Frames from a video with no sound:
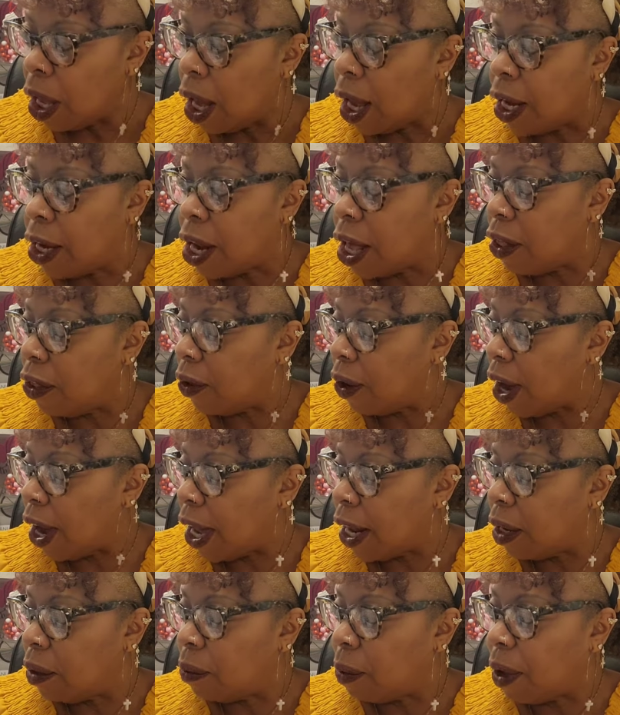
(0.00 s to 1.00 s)
Another
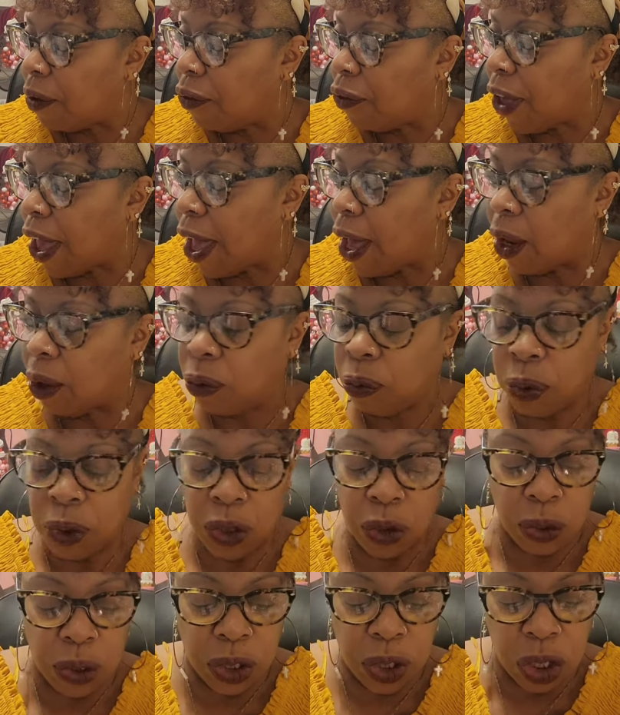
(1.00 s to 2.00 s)
item I found,
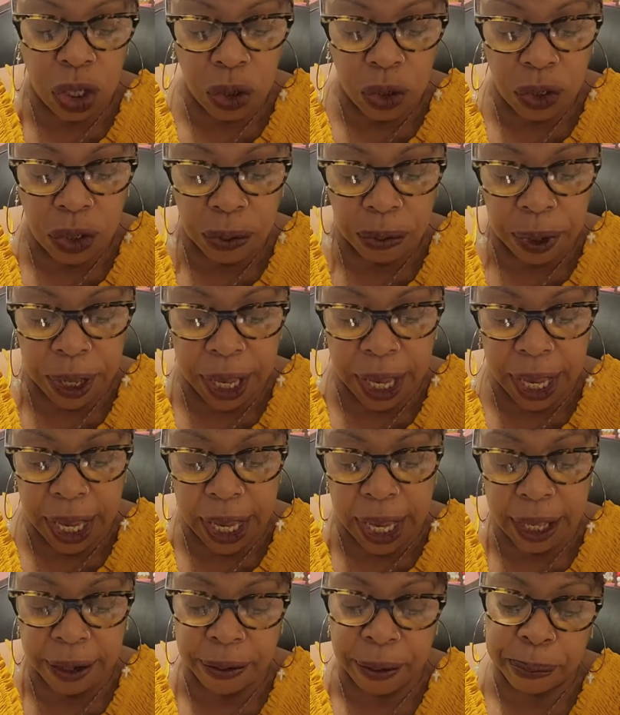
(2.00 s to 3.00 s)
which was new to
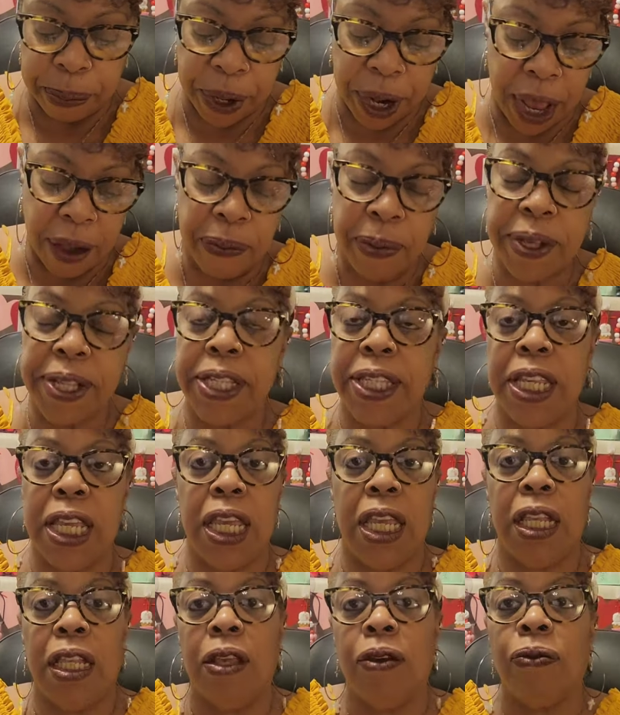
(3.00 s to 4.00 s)
me, and but I've been
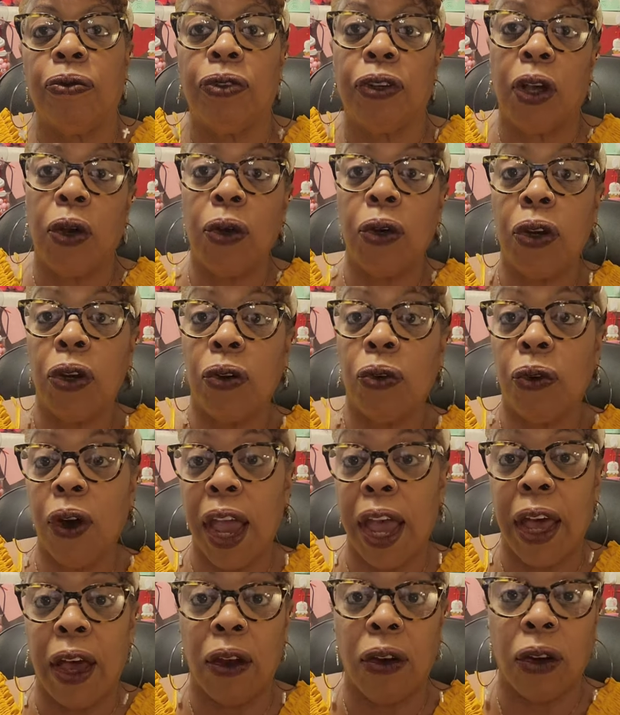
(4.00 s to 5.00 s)
seeing them floating
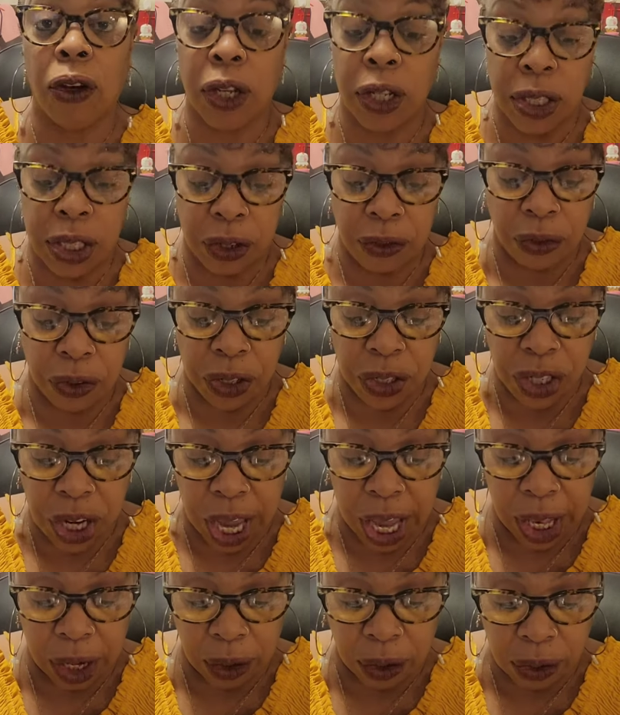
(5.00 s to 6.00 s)
around on different
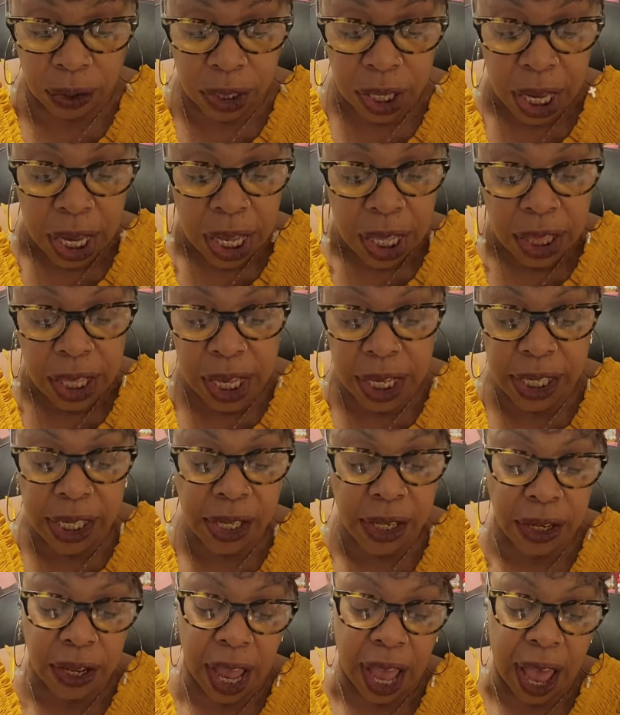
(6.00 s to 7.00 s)
channels. These
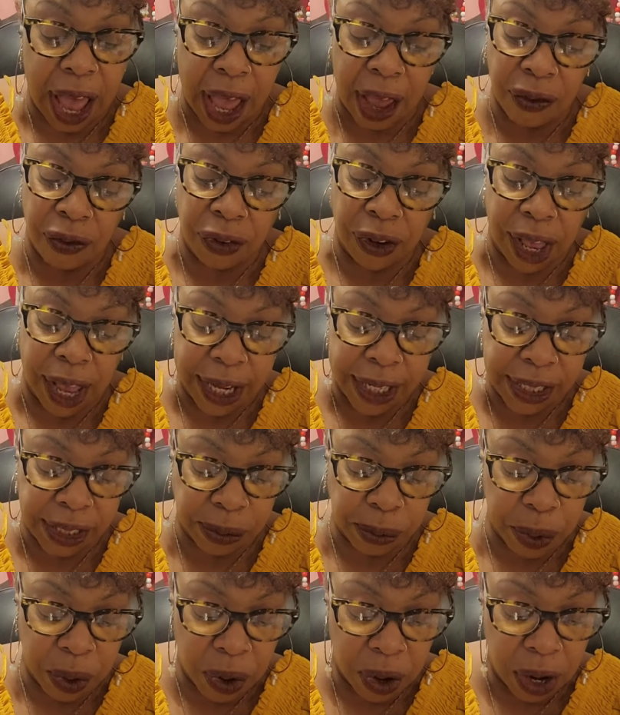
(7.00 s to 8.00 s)
are the iFly
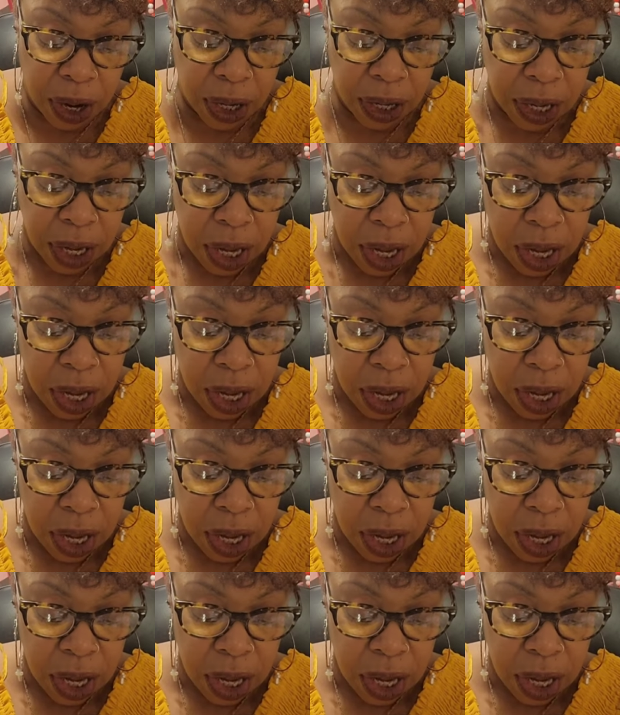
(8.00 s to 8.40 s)
Smart